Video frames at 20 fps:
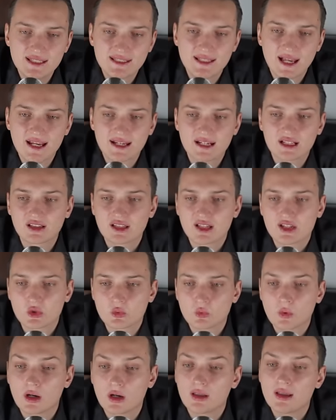cycle as
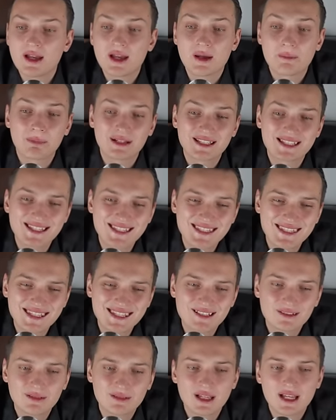well. But
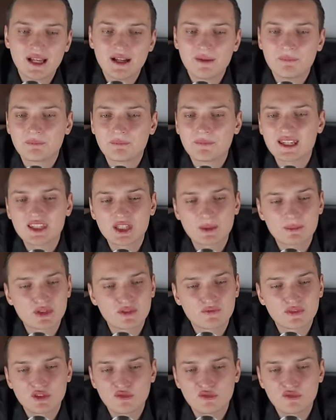still, in terms of the